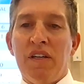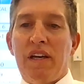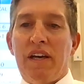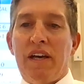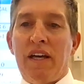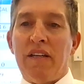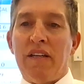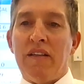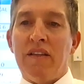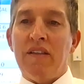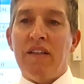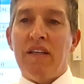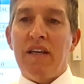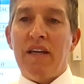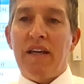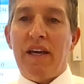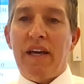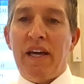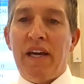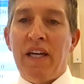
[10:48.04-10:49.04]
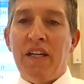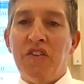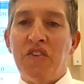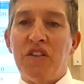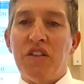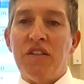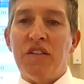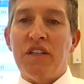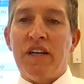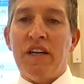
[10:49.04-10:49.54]
And the age
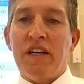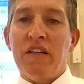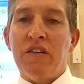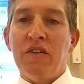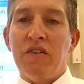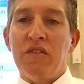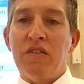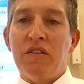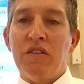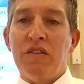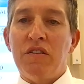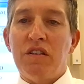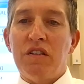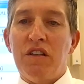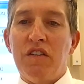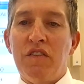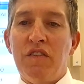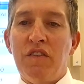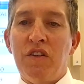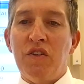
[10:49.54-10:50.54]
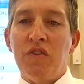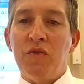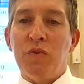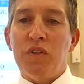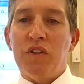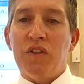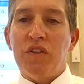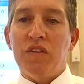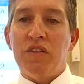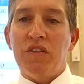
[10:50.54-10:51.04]
at diagnosis of those
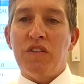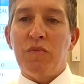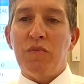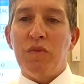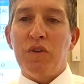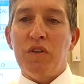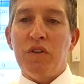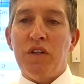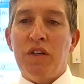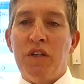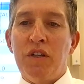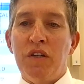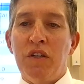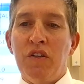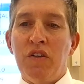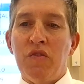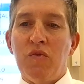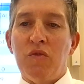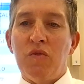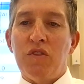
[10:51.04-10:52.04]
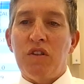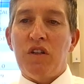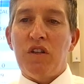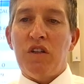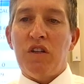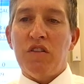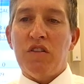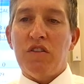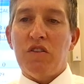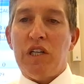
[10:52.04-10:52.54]
with disability was
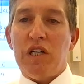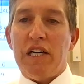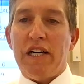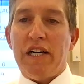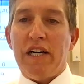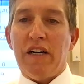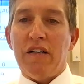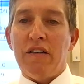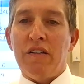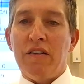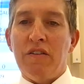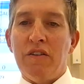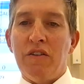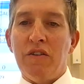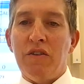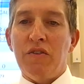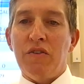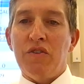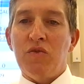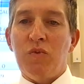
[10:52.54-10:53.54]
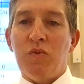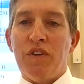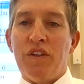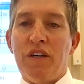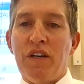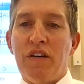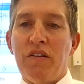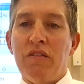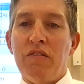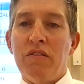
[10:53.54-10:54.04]
also higher than those
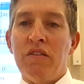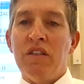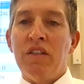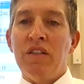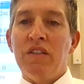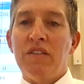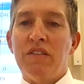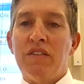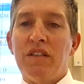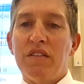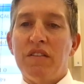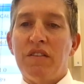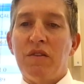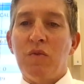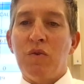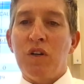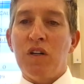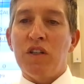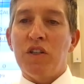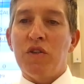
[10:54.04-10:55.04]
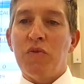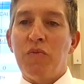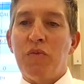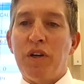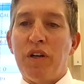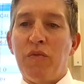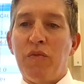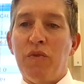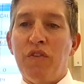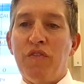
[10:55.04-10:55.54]
without, 61
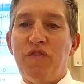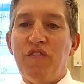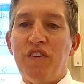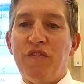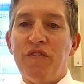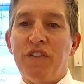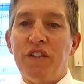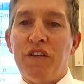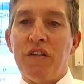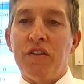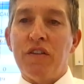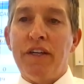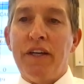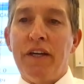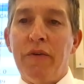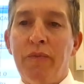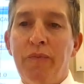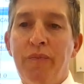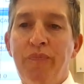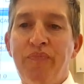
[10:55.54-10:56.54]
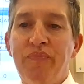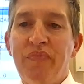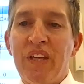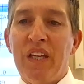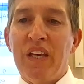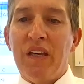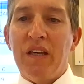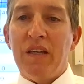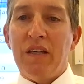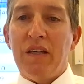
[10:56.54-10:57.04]
compared with 53.
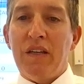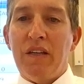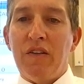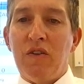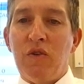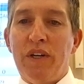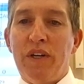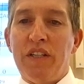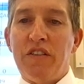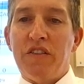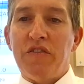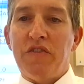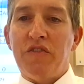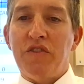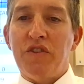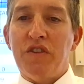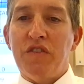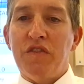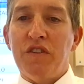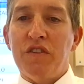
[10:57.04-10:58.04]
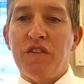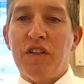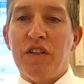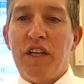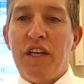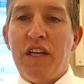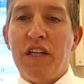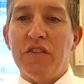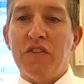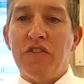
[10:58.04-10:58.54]
And the rates of cervical
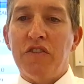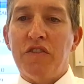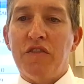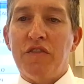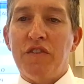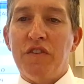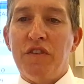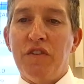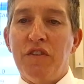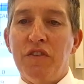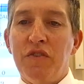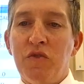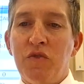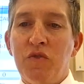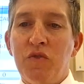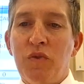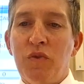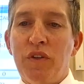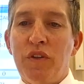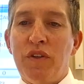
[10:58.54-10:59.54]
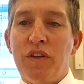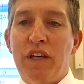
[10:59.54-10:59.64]
cancer for those with